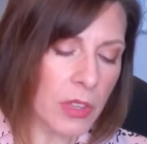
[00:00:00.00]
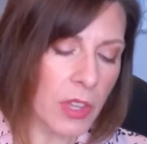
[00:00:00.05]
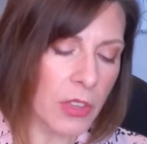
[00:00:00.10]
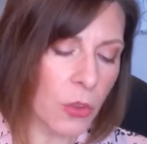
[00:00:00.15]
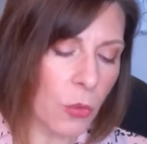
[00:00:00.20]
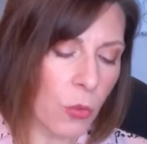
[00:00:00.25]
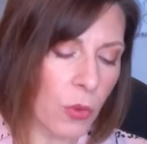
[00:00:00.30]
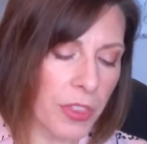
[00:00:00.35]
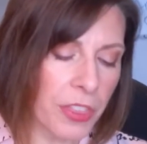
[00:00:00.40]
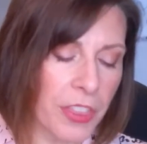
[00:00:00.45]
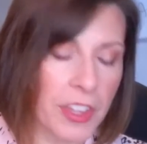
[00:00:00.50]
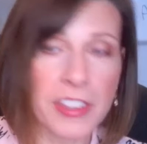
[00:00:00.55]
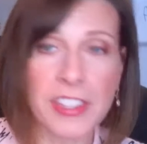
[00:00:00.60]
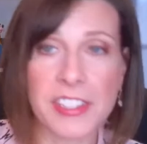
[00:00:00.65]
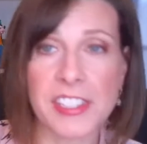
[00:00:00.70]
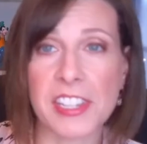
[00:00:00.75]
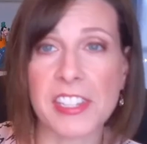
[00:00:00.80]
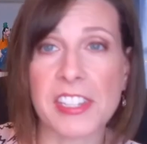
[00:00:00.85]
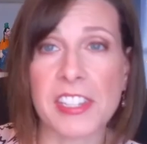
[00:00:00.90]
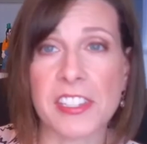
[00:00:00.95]
the one thing,
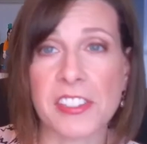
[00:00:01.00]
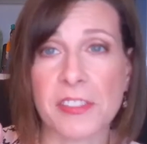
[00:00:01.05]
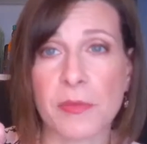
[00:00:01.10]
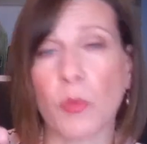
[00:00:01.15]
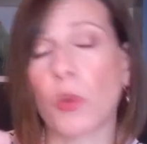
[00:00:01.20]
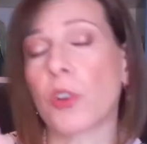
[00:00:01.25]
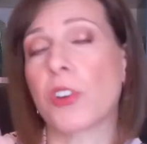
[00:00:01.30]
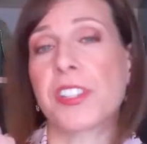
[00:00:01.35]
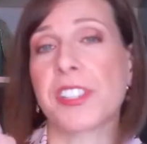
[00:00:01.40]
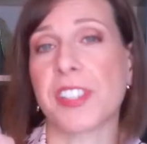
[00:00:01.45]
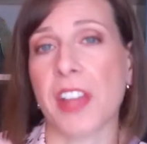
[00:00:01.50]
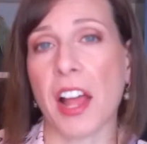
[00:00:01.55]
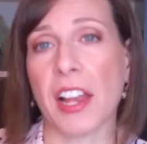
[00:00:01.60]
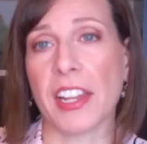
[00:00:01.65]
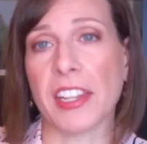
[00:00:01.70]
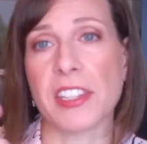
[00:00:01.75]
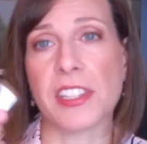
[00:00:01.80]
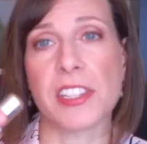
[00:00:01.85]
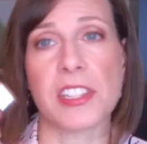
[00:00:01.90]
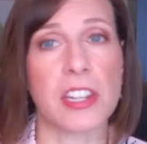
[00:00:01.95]
this is a more
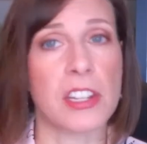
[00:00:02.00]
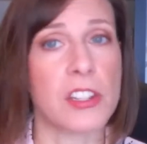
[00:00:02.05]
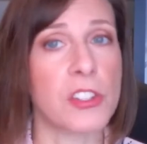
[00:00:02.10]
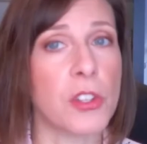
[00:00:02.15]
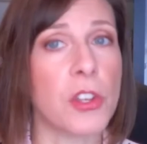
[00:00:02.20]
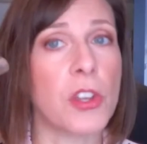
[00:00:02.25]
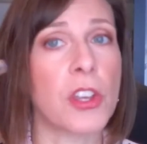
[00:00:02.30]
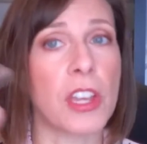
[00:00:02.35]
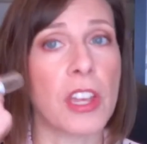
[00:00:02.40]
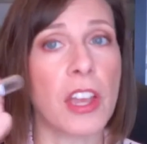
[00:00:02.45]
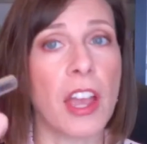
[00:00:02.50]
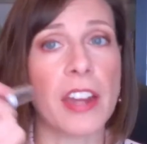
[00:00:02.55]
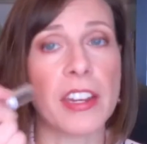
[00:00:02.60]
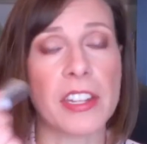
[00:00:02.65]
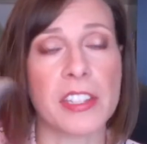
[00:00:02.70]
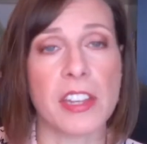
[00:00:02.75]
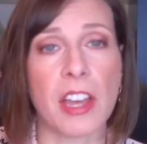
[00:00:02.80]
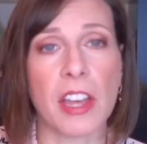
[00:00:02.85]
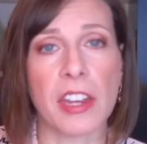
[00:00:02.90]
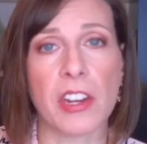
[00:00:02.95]
solid stick, so you can kind
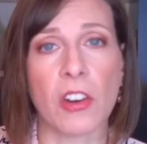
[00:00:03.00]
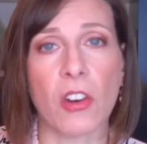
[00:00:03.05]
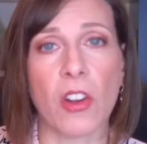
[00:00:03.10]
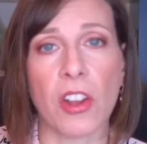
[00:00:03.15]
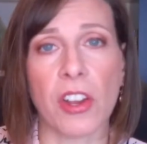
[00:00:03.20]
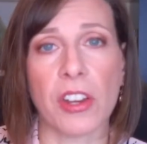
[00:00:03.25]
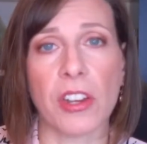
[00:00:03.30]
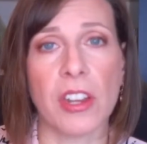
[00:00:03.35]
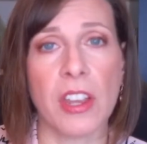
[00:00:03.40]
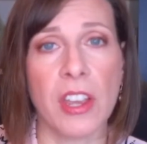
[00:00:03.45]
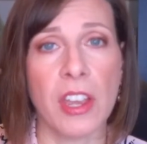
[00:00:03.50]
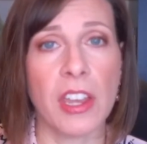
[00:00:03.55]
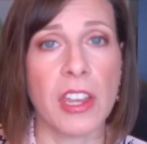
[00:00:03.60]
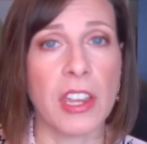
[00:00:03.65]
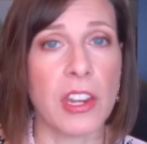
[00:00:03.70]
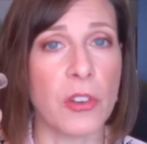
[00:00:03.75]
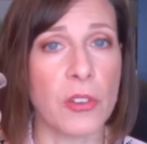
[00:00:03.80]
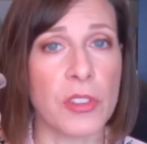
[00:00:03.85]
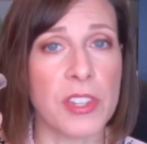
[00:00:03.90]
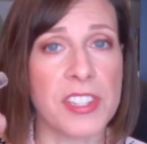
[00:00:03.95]
of dot it on,
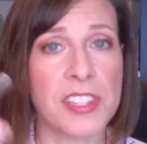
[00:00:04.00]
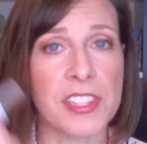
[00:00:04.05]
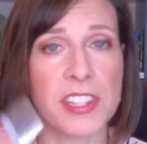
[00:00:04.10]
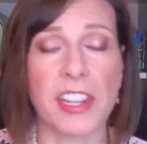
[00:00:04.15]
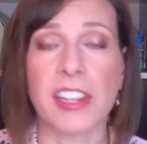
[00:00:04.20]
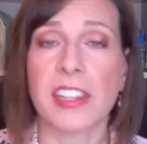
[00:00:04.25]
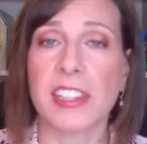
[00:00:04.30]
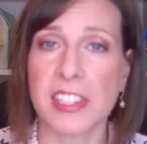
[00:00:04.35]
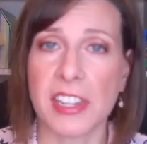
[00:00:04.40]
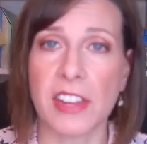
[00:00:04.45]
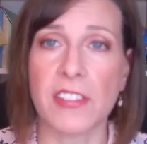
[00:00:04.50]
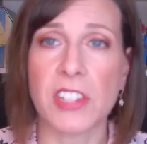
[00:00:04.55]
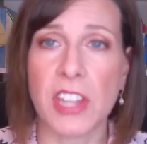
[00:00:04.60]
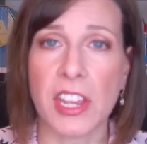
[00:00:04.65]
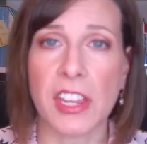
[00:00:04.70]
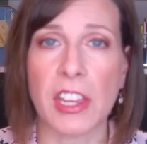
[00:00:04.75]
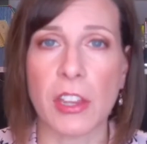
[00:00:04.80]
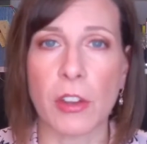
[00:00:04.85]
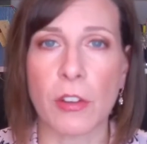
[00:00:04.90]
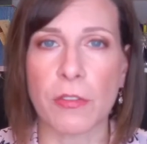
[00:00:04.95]
you know, in the stick instead of
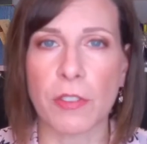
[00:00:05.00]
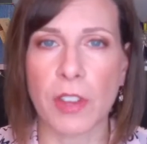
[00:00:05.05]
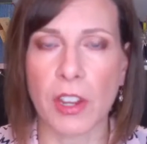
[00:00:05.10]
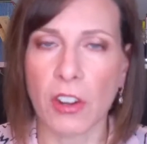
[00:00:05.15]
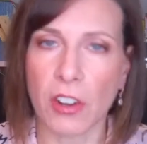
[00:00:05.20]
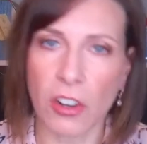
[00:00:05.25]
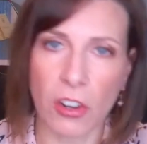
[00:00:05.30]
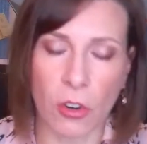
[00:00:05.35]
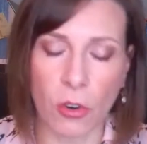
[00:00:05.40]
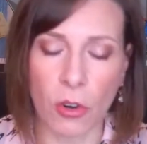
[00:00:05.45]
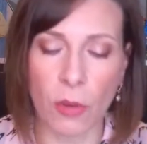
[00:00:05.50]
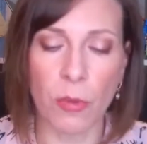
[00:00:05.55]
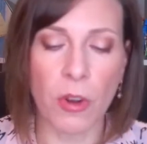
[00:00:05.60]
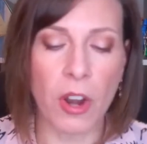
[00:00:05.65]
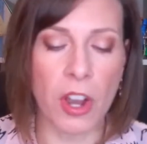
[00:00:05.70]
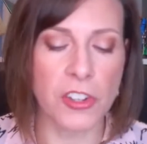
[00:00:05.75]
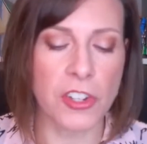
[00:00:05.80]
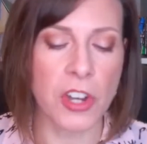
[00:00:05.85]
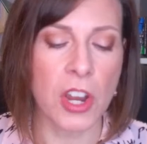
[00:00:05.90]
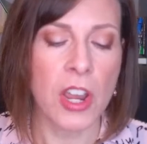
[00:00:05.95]
taking your finger or
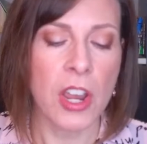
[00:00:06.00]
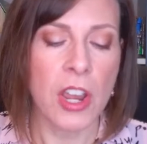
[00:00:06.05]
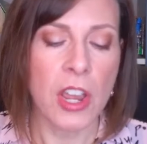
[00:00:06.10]
brush.